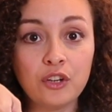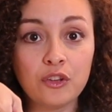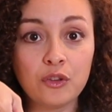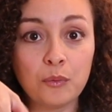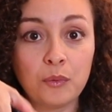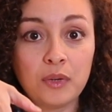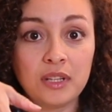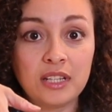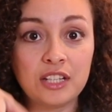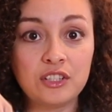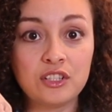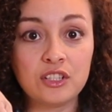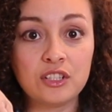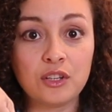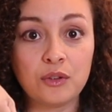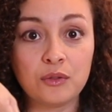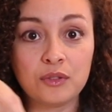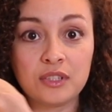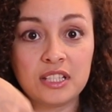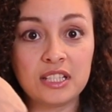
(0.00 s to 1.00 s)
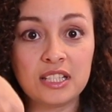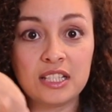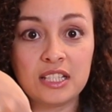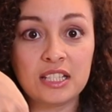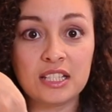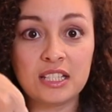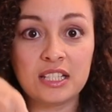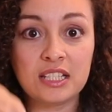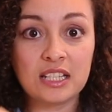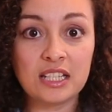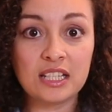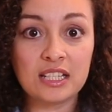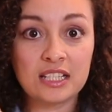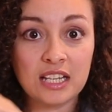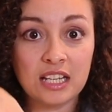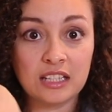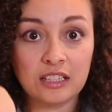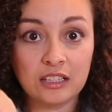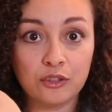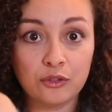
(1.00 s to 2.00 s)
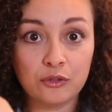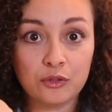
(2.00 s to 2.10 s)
know, the one that just goes zzz. It's got the little